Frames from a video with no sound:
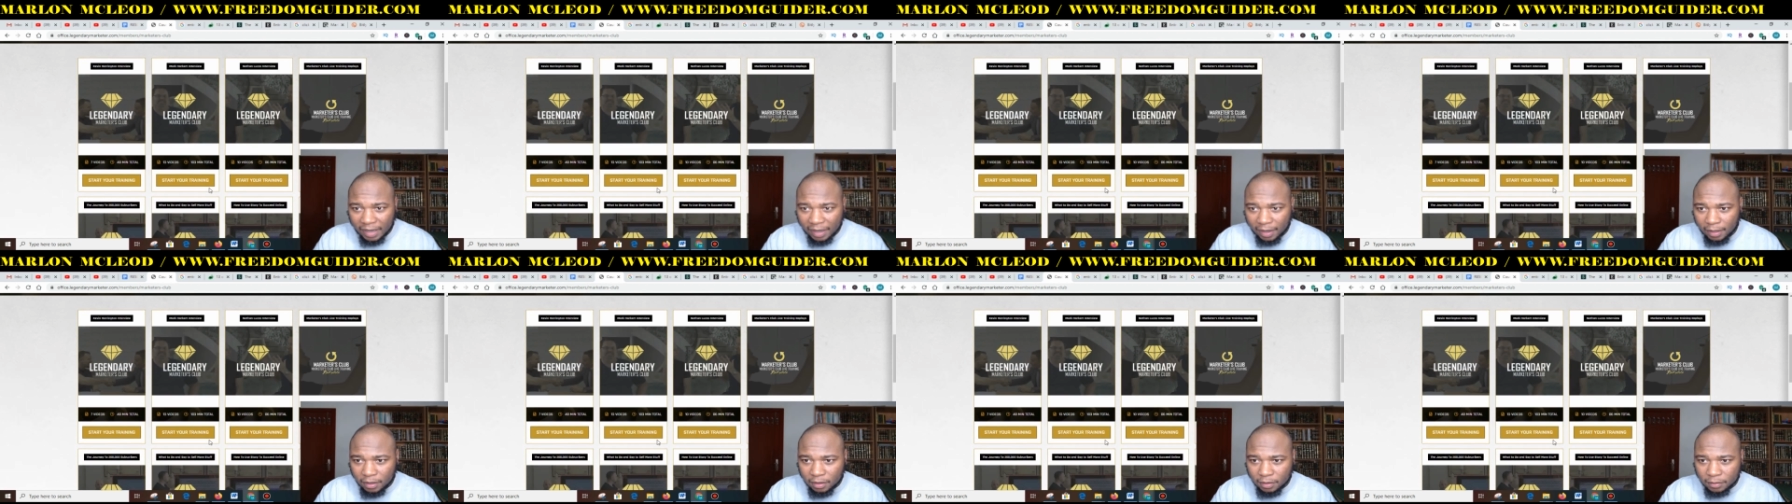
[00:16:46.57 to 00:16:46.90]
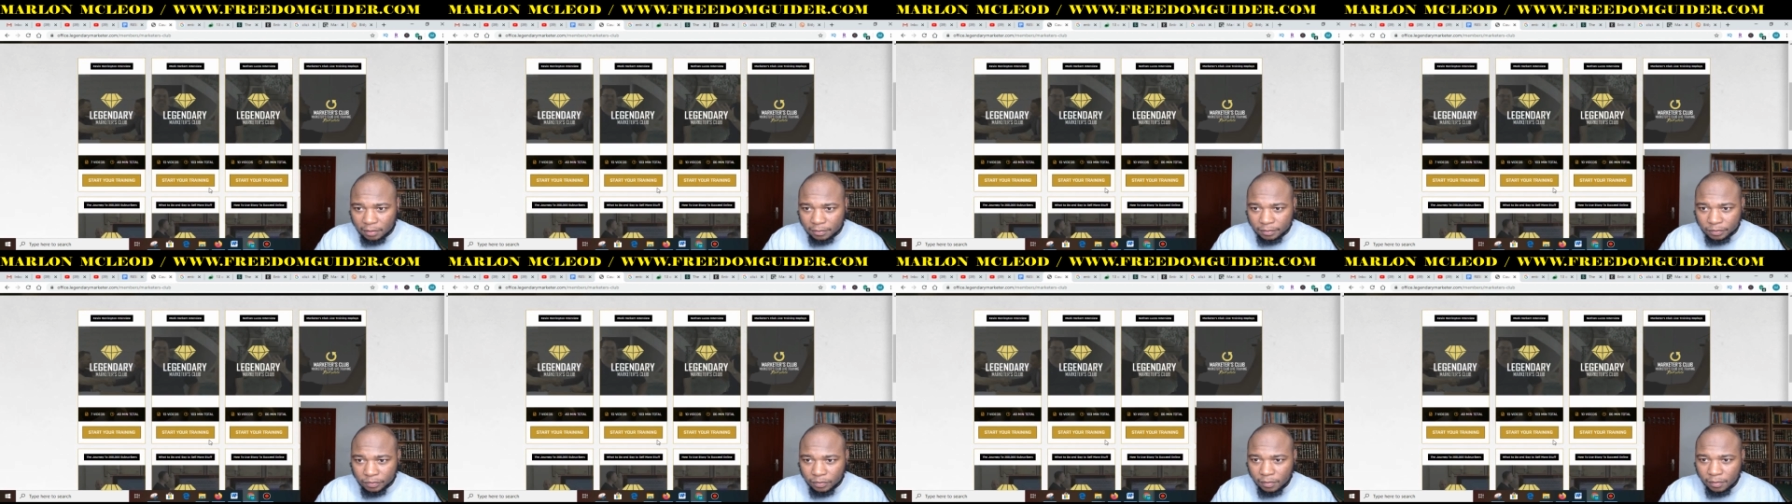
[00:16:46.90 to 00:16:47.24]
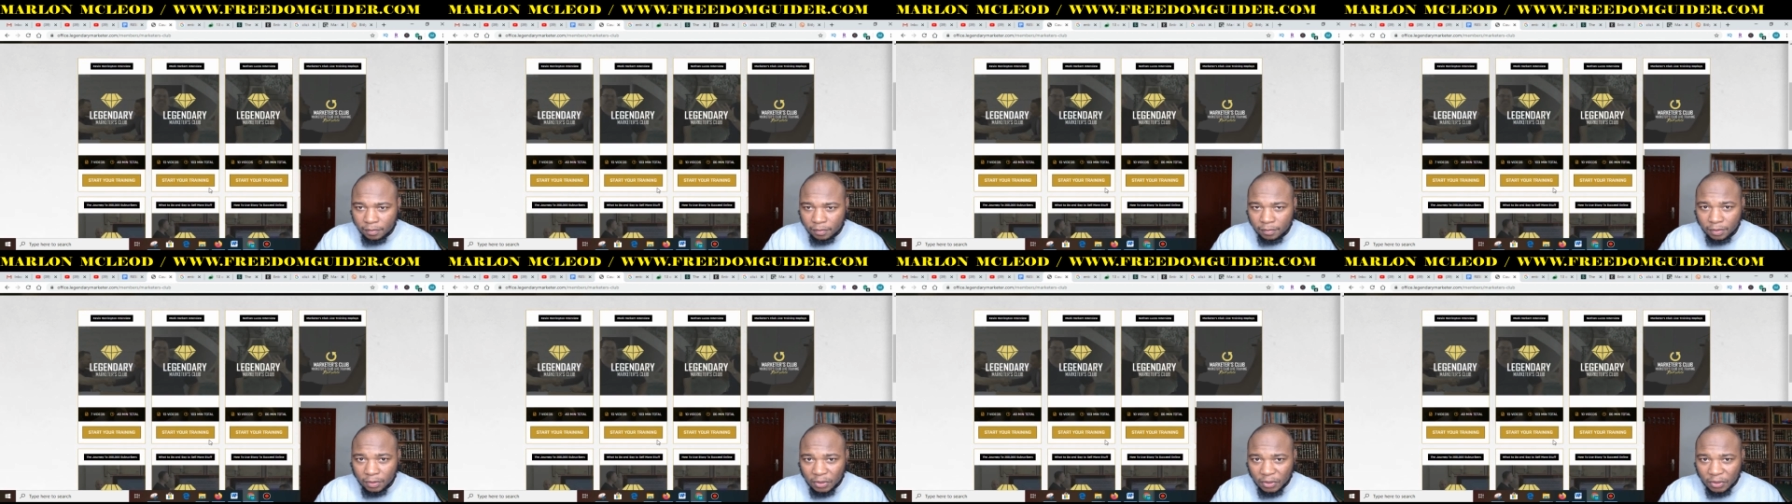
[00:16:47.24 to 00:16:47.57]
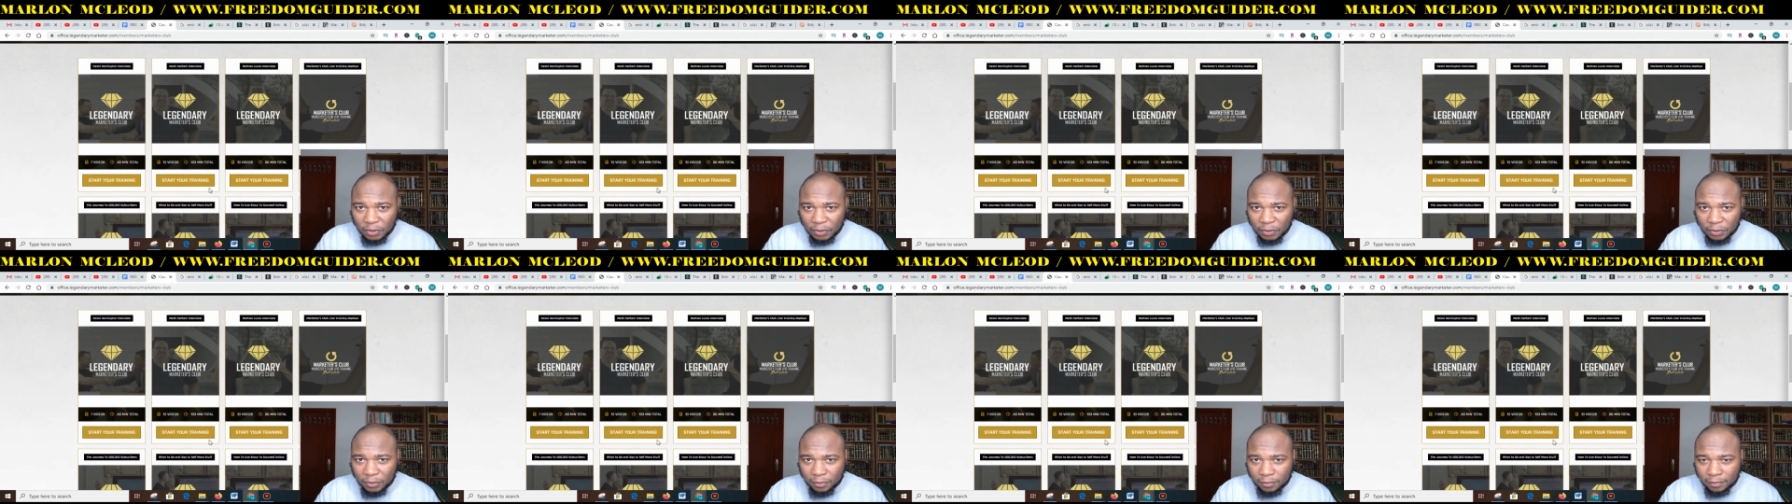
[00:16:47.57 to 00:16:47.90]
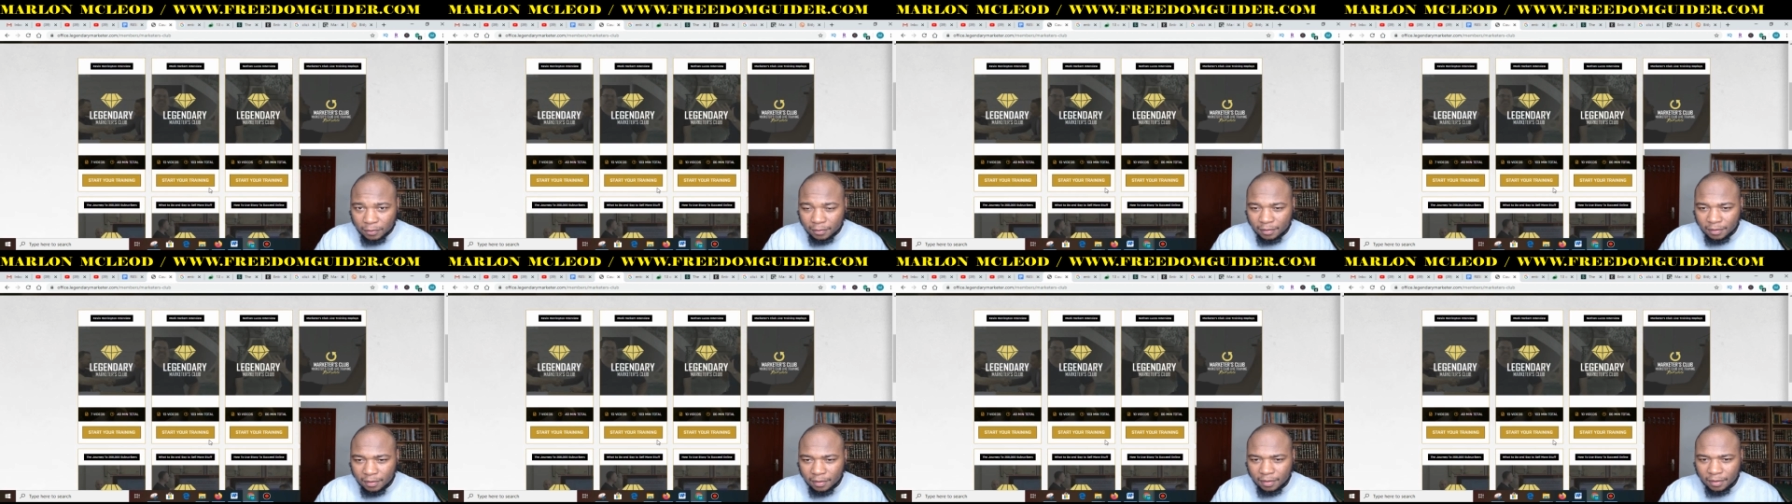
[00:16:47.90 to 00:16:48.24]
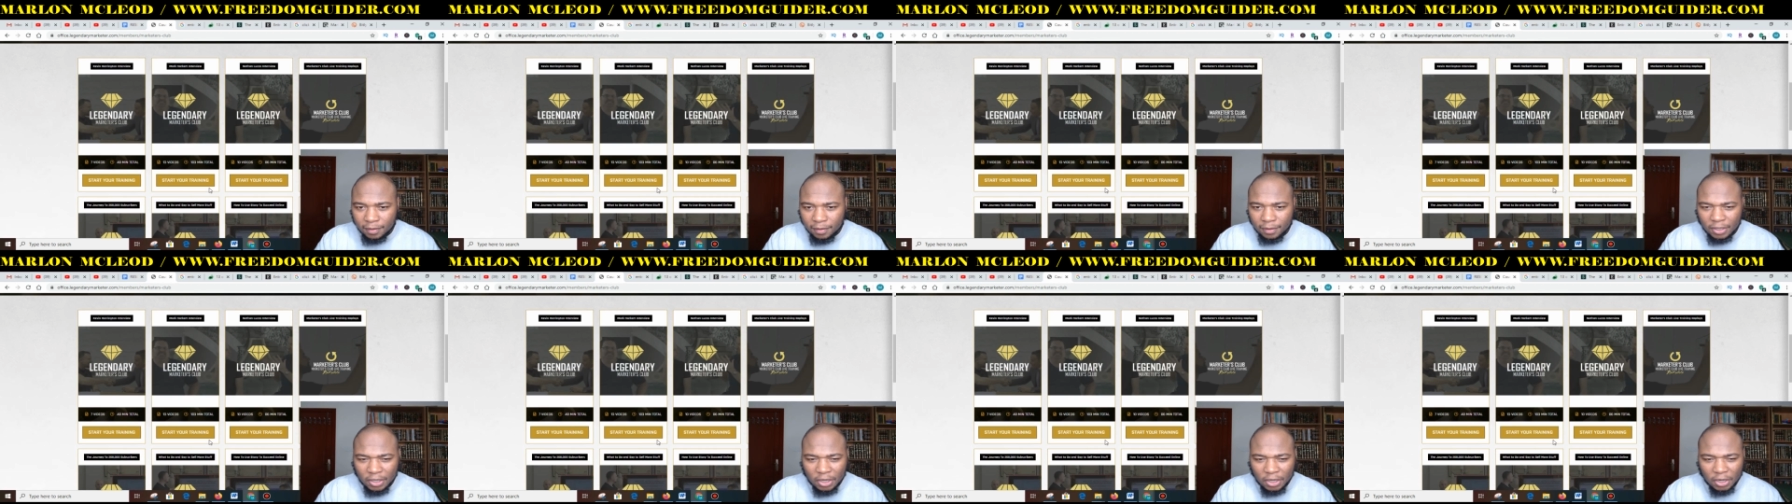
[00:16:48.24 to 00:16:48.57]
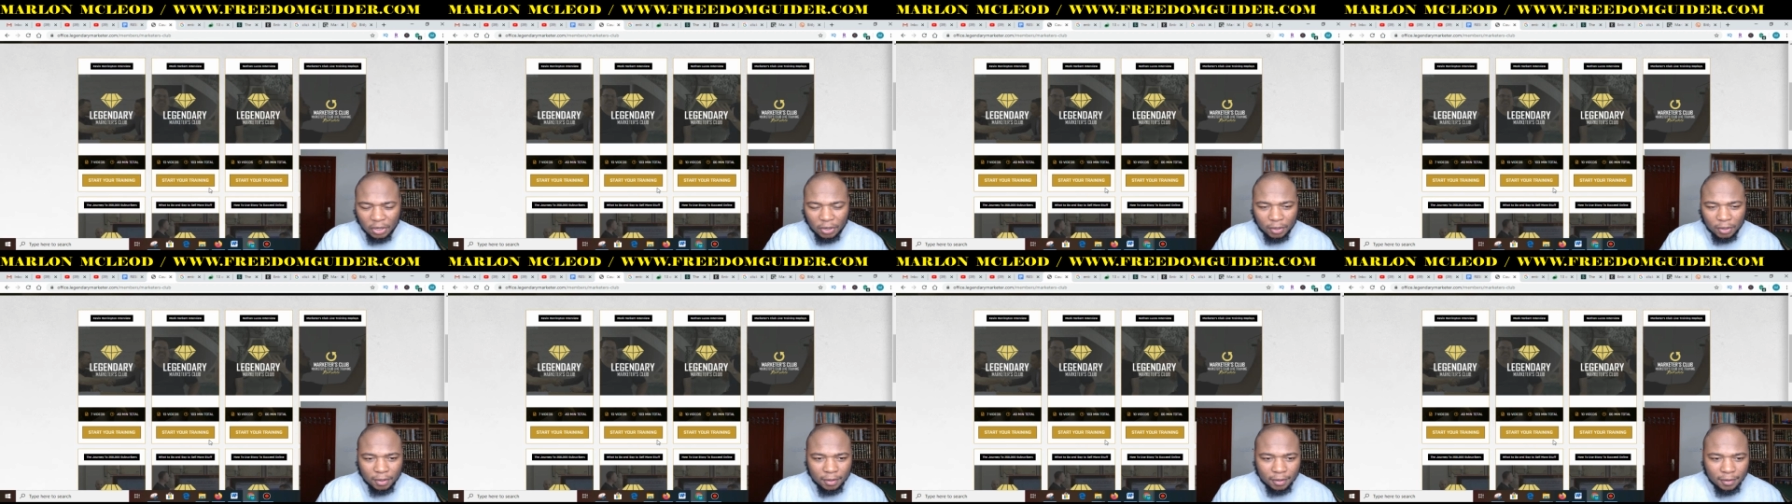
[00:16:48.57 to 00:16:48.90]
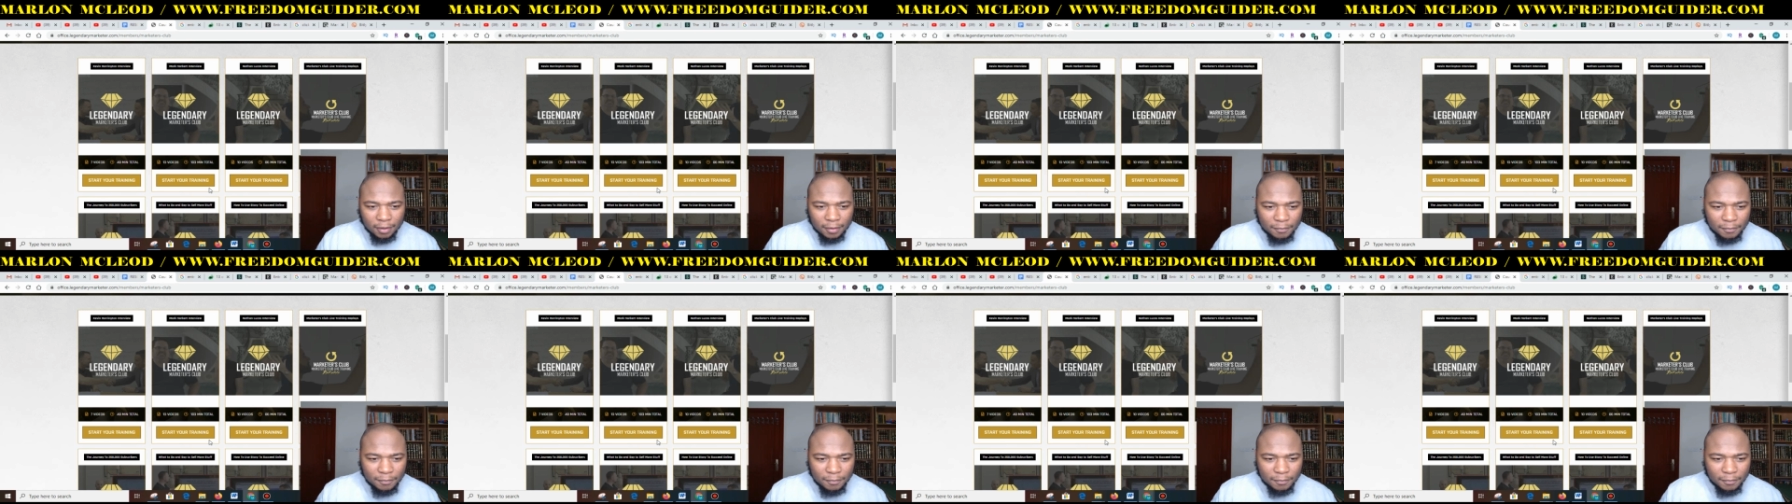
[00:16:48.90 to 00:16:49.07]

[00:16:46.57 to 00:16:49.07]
and you know,